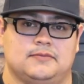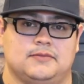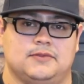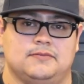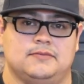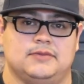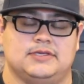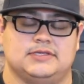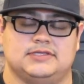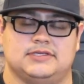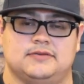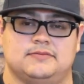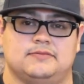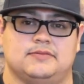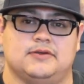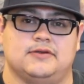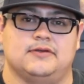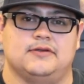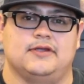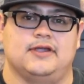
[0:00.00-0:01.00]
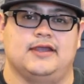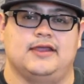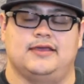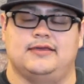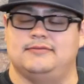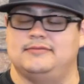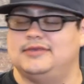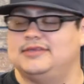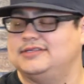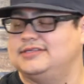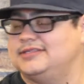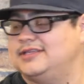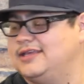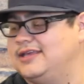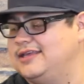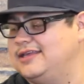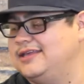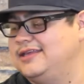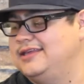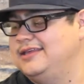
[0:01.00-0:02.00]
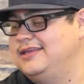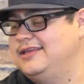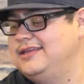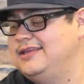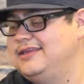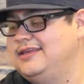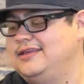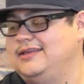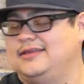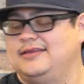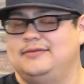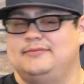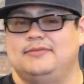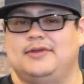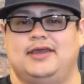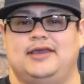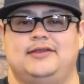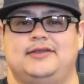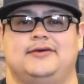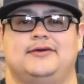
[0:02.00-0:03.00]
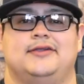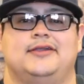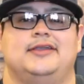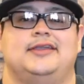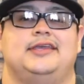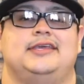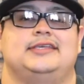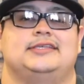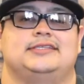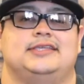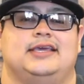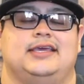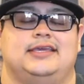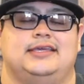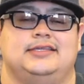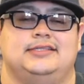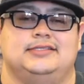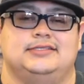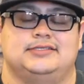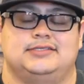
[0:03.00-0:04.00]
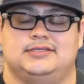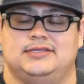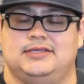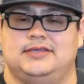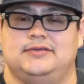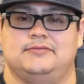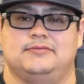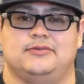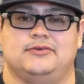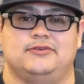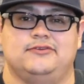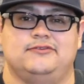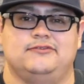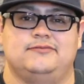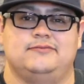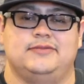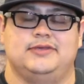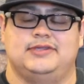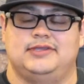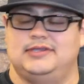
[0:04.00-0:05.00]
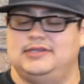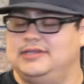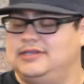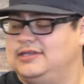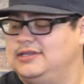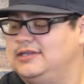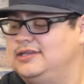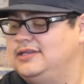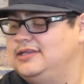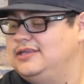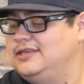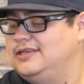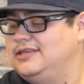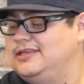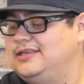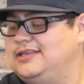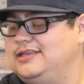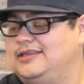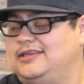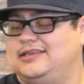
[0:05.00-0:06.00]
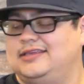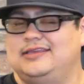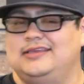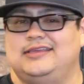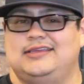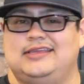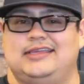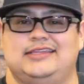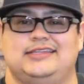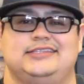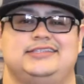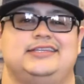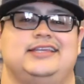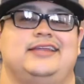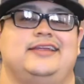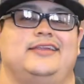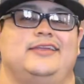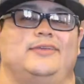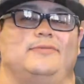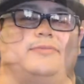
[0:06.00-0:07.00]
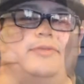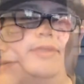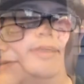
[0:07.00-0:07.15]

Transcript: The MISSUP program is a Minority Science Improvement Engineering